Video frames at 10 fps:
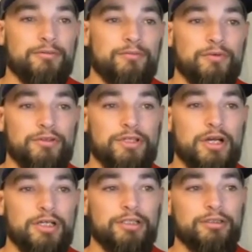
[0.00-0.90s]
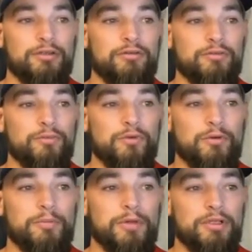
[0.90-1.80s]
We're talking Cold War
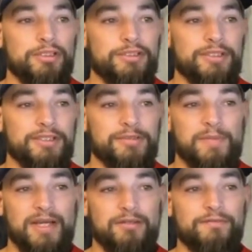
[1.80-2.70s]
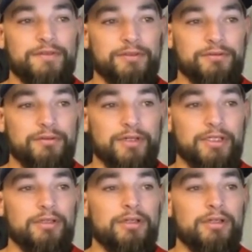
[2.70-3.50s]
politics, battlefield grit,